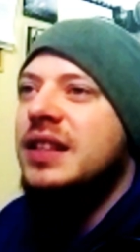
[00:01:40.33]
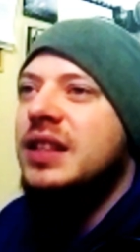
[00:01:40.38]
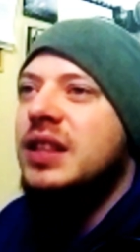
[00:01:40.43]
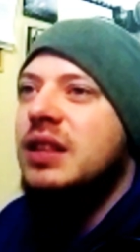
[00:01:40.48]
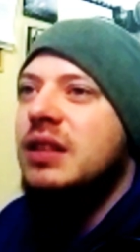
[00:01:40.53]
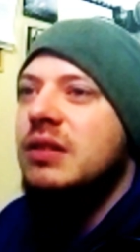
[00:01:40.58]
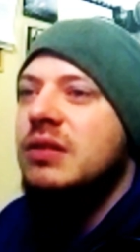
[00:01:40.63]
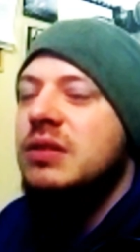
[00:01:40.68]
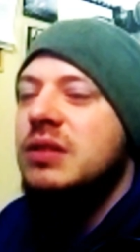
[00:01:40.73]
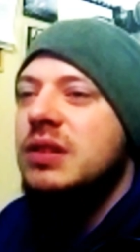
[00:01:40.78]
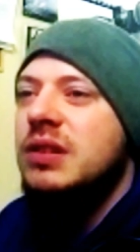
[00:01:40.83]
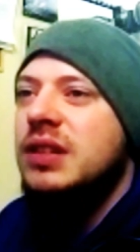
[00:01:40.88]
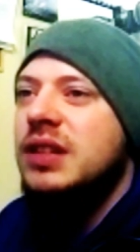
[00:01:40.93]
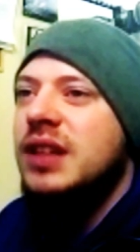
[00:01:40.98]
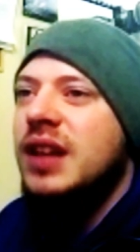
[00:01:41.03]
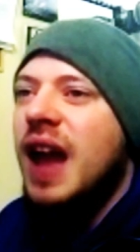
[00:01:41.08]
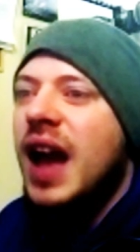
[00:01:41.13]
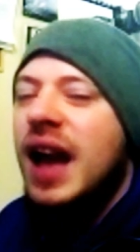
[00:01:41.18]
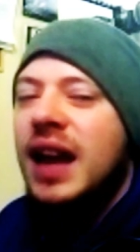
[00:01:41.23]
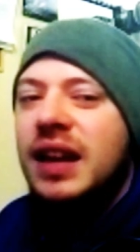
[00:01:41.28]
it
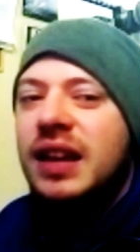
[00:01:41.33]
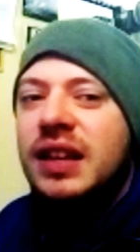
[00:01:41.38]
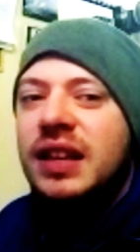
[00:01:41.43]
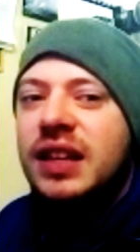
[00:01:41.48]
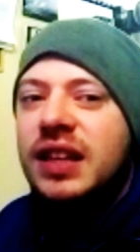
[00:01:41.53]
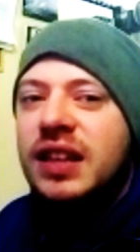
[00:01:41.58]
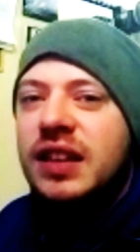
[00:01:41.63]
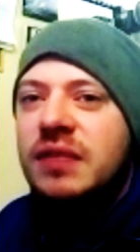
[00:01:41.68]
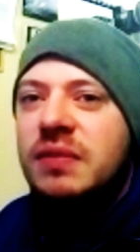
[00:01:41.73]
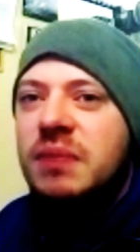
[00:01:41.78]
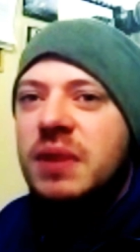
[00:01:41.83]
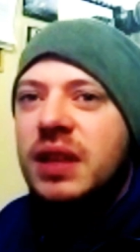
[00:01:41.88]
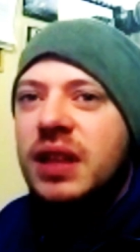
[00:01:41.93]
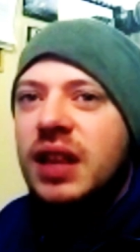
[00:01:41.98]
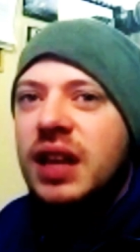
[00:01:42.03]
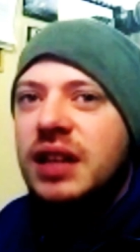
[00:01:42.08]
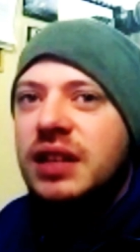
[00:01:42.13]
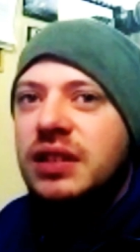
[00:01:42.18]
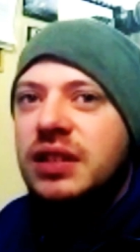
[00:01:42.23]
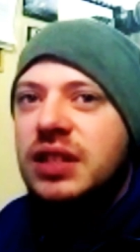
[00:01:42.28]
doesn't kind of
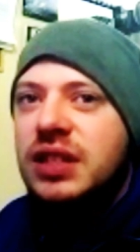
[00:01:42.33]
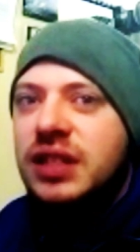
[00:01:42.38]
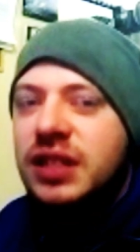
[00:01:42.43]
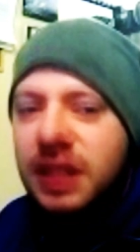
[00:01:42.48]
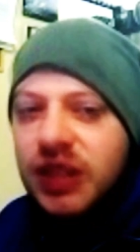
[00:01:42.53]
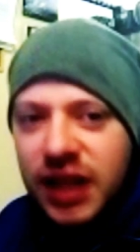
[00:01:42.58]
give me that